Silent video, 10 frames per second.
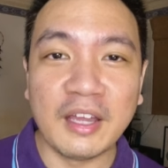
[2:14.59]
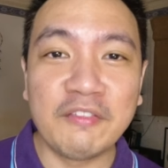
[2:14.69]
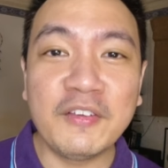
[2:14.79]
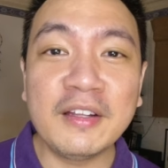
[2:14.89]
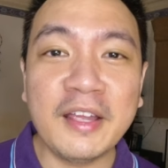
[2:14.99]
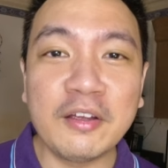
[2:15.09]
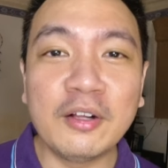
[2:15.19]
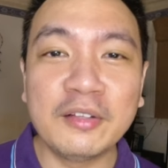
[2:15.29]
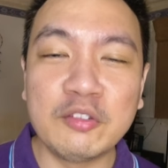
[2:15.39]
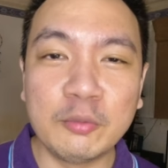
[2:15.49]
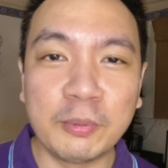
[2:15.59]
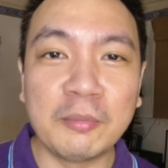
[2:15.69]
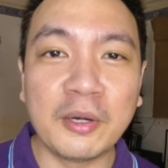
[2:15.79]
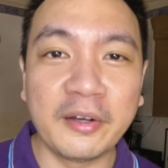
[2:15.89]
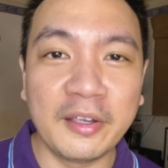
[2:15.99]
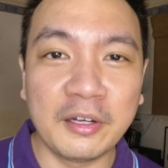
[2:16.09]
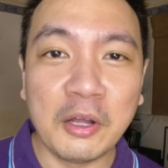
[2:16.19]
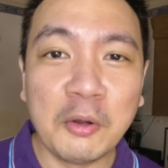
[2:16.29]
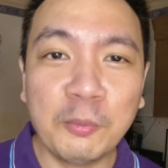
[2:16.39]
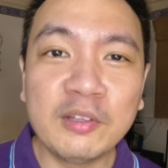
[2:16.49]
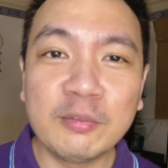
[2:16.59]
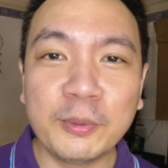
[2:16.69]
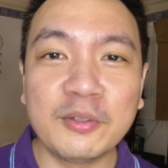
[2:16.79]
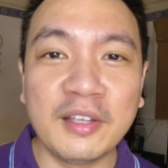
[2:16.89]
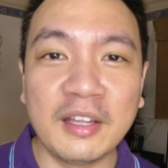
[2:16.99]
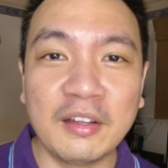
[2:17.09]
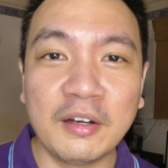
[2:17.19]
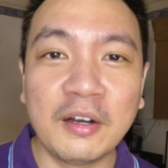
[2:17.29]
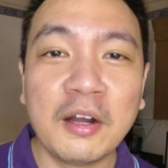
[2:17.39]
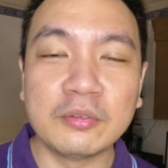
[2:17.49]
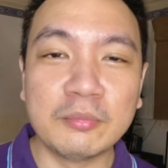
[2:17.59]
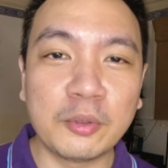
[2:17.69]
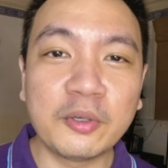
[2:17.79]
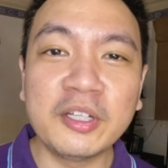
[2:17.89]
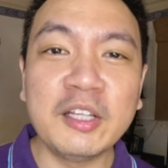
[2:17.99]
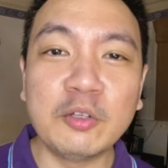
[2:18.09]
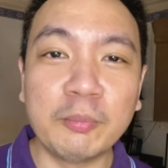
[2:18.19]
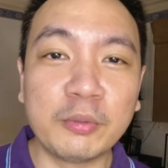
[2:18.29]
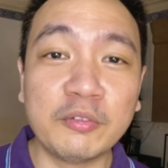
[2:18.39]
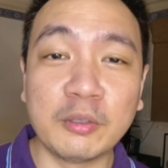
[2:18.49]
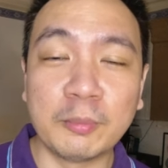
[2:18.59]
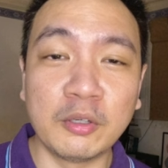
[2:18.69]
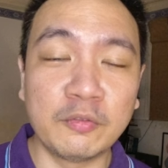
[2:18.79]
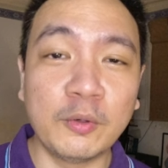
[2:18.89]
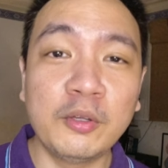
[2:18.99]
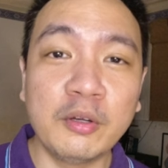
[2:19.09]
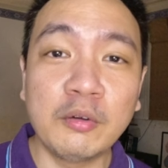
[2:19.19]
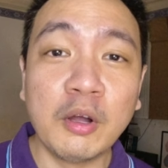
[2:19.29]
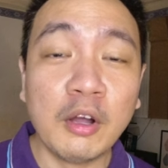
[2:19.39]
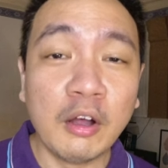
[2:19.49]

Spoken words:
I feel like AllDay Supermarket was put together morally to improve their portfolio.